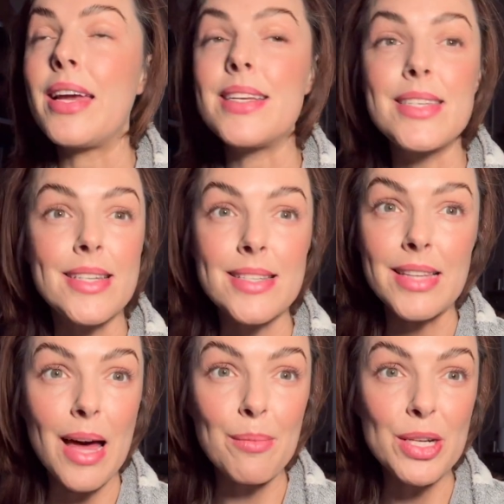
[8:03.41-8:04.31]
He set his
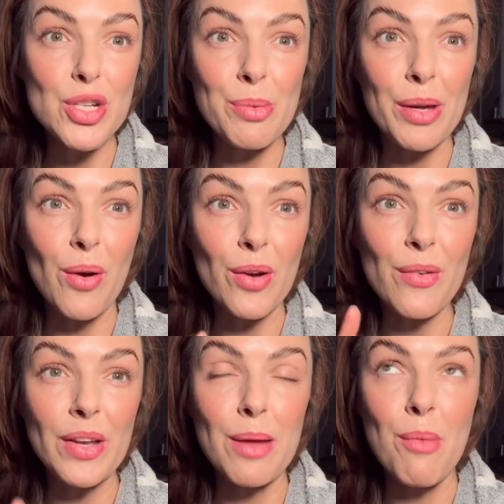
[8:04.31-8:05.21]
alarm and it should be going
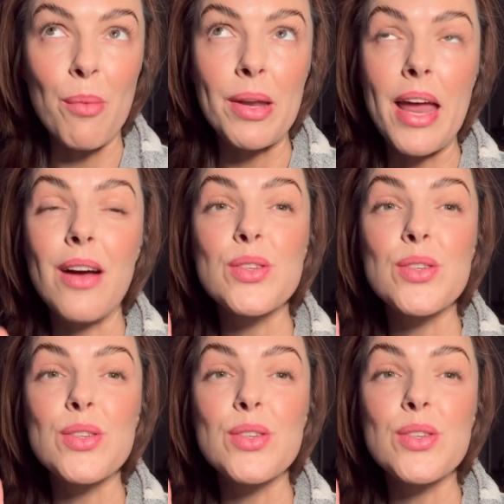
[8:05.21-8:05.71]
off any moment now.